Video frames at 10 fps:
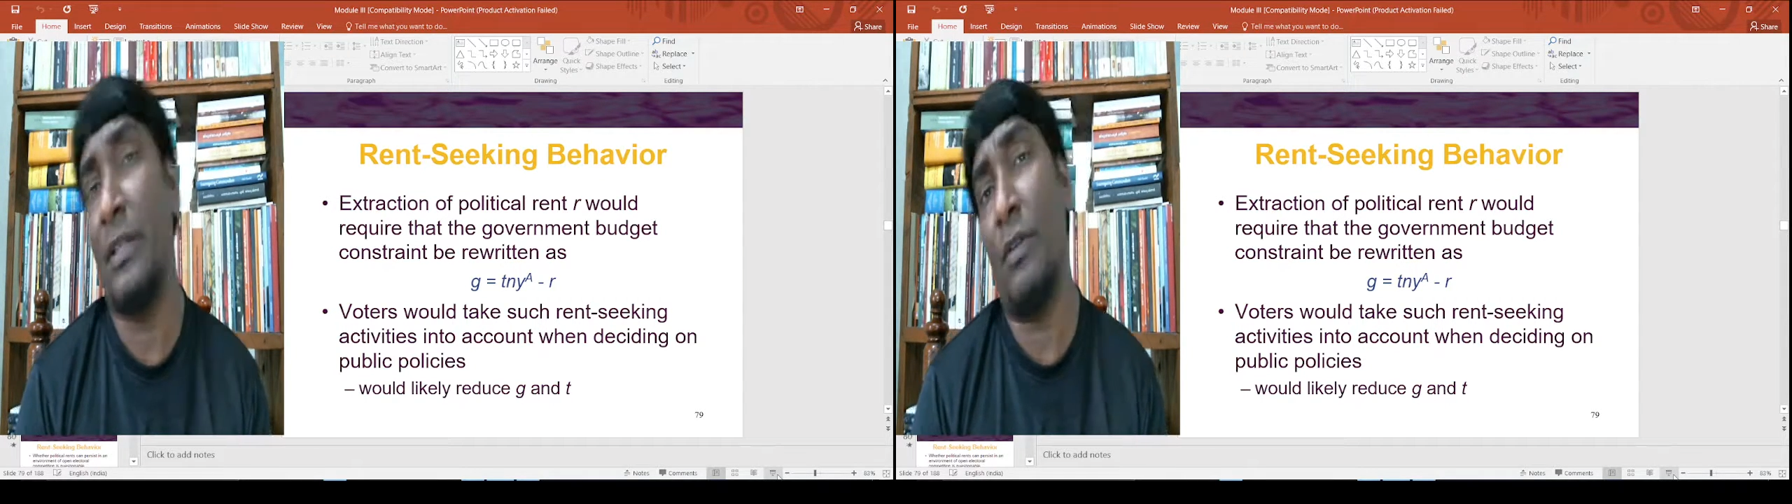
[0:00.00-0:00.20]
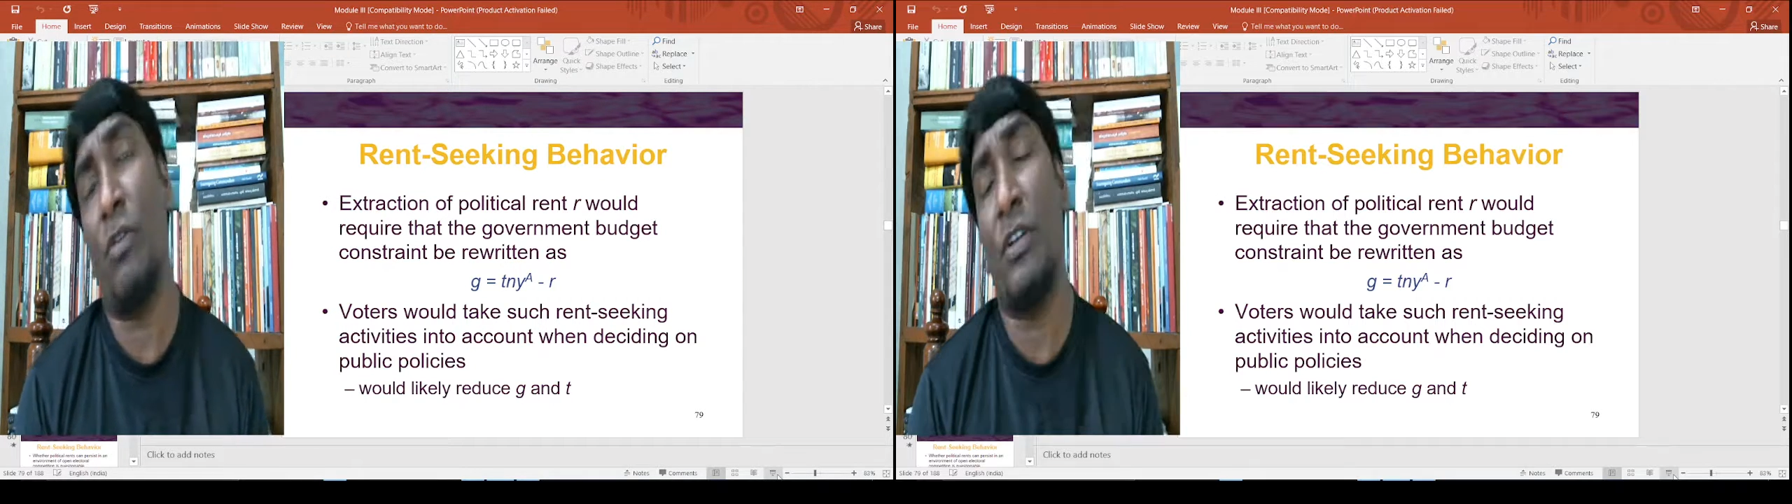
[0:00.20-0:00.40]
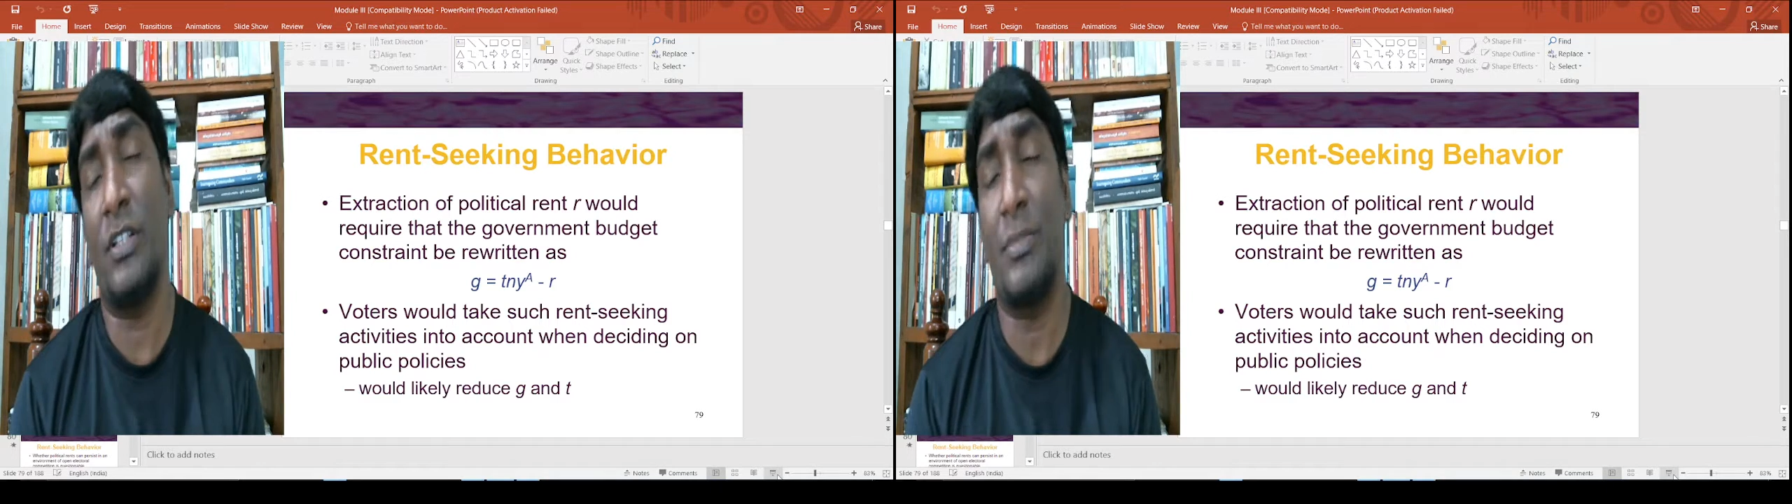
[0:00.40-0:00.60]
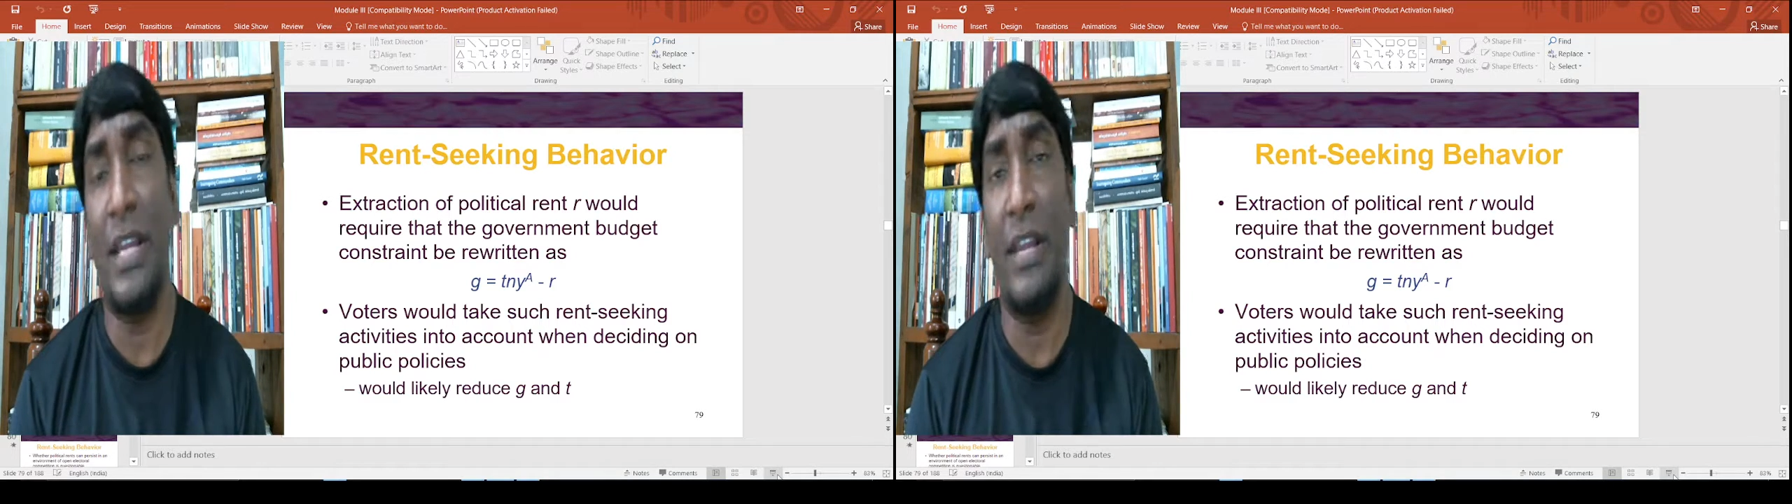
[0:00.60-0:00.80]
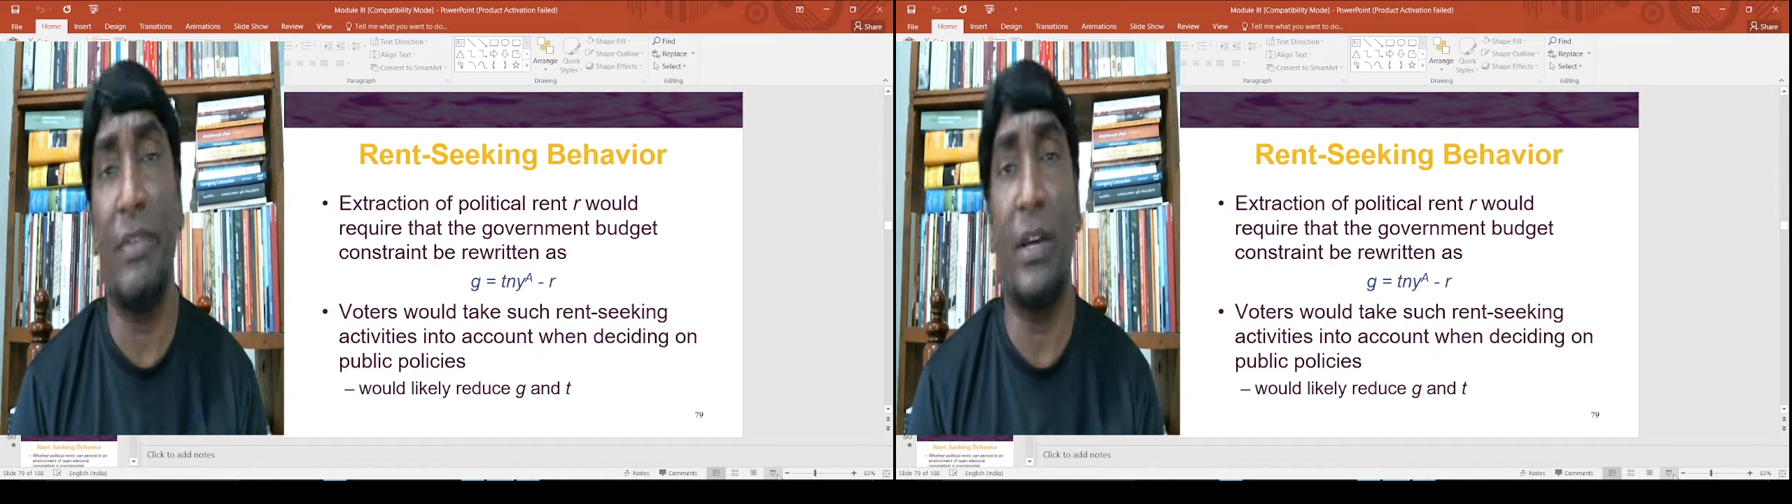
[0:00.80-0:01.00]
the otter's
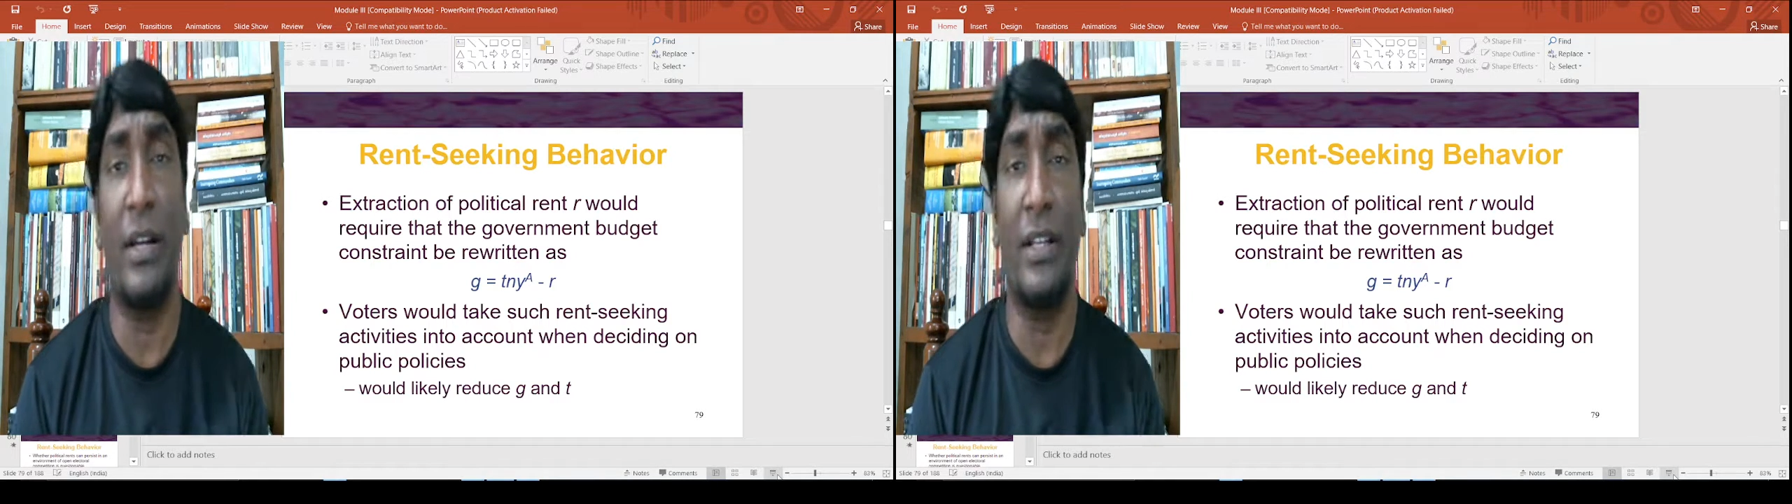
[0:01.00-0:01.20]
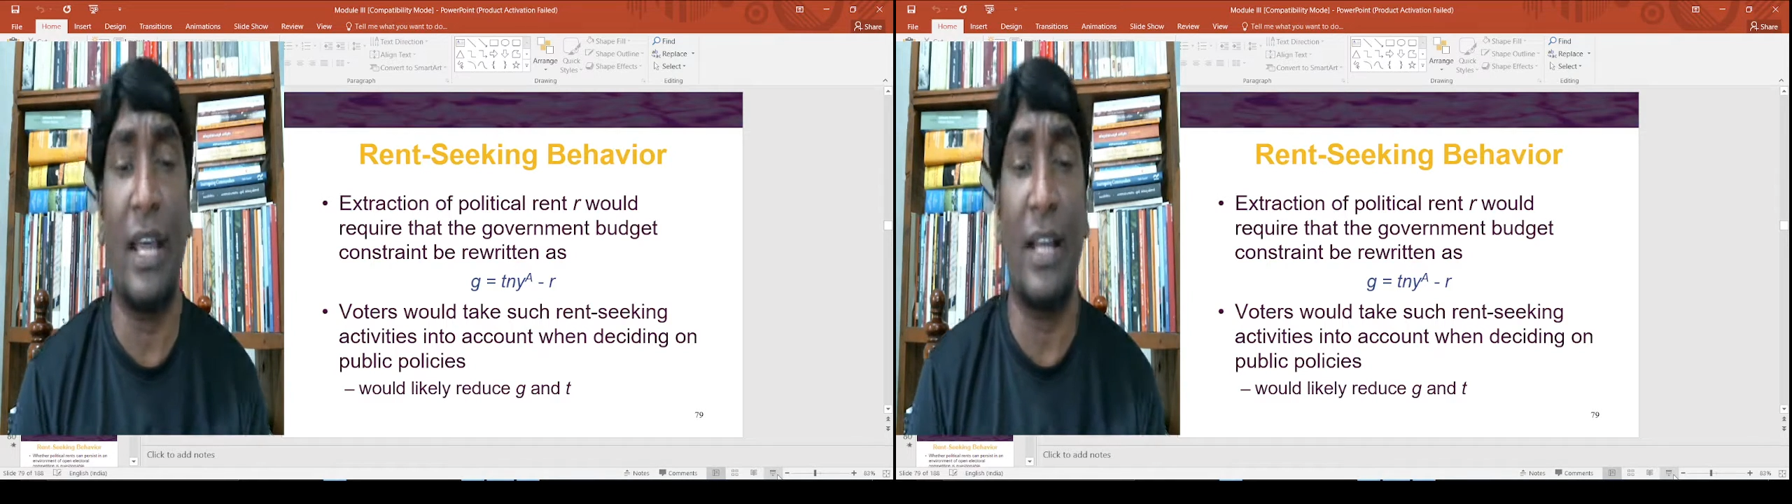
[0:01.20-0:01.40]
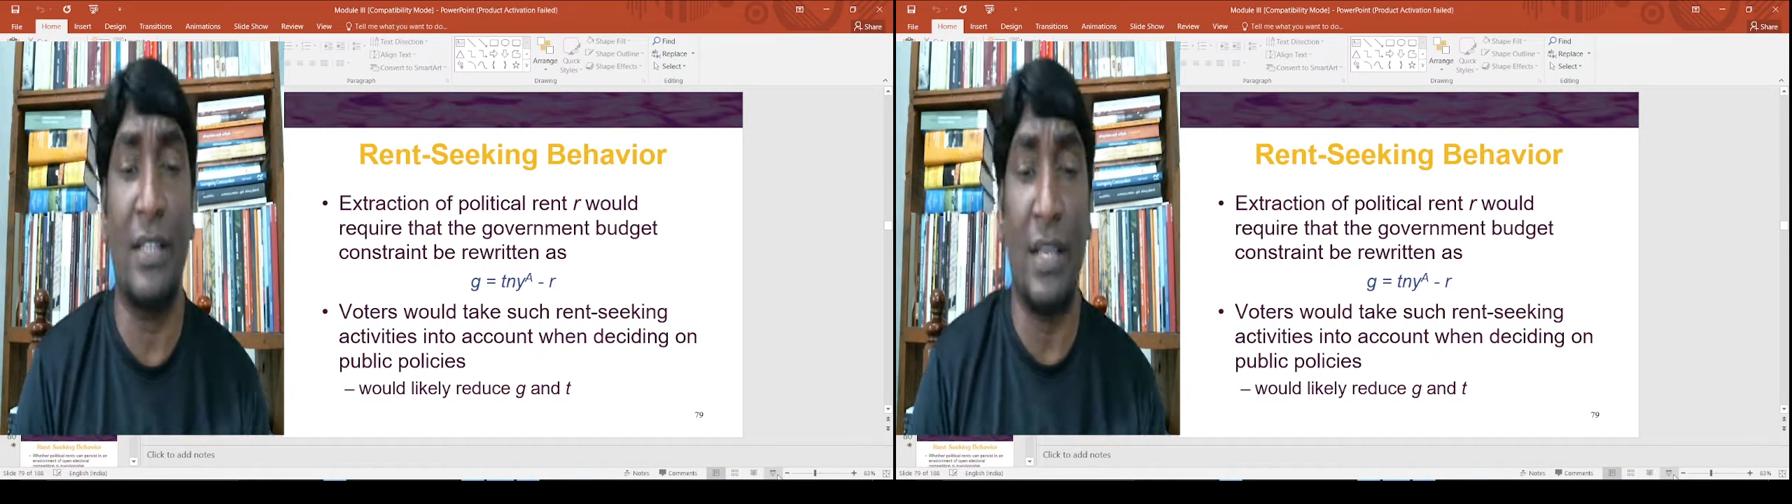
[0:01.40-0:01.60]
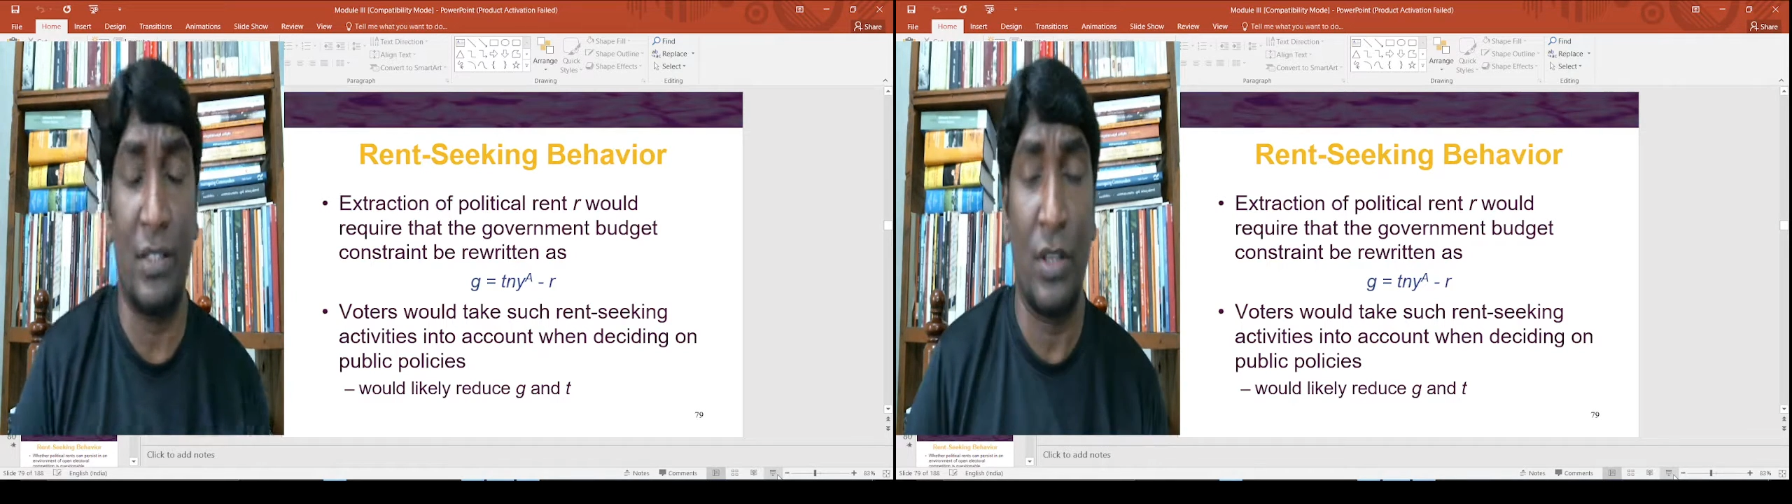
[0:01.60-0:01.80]
behavior in that sense.